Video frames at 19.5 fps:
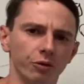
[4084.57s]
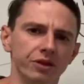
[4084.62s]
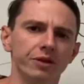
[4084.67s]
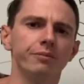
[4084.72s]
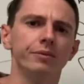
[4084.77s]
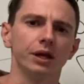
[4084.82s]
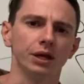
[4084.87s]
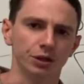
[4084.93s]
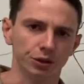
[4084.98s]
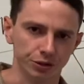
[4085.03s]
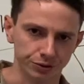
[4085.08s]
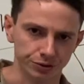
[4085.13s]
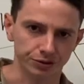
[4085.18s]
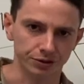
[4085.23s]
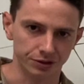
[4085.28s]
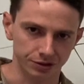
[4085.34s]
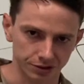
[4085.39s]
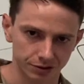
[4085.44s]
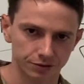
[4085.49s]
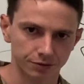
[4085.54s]
one of the main
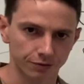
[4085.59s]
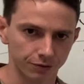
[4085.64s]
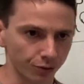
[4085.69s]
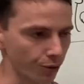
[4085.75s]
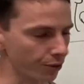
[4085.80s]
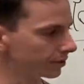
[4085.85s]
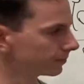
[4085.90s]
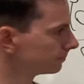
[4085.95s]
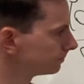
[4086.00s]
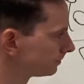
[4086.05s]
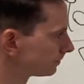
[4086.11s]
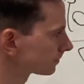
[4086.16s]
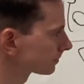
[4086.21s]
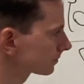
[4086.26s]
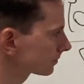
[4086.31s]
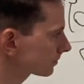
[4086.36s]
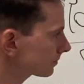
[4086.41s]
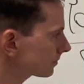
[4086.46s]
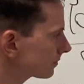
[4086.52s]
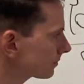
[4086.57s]
uses for it.
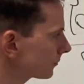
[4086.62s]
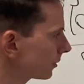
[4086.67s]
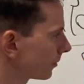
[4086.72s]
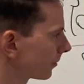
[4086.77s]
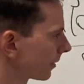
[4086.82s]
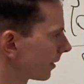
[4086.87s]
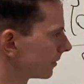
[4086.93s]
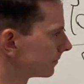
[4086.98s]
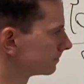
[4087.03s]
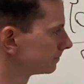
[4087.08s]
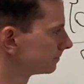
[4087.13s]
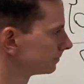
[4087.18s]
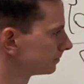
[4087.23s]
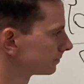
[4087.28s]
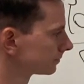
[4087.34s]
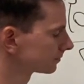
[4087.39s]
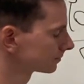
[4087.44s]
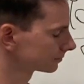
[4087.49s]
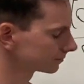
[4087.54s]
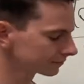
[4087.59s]
Okay.
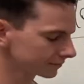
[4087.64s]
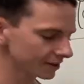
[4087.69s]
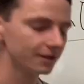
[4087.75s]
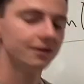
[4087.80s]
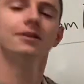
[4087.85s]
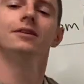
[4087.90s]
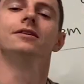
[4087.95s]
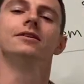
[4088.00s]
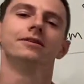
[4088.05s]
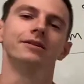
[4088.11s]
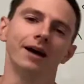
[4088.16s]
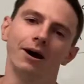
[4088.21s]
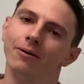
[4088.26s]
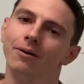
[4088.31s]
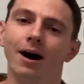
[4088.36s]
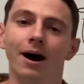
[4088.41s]
Now,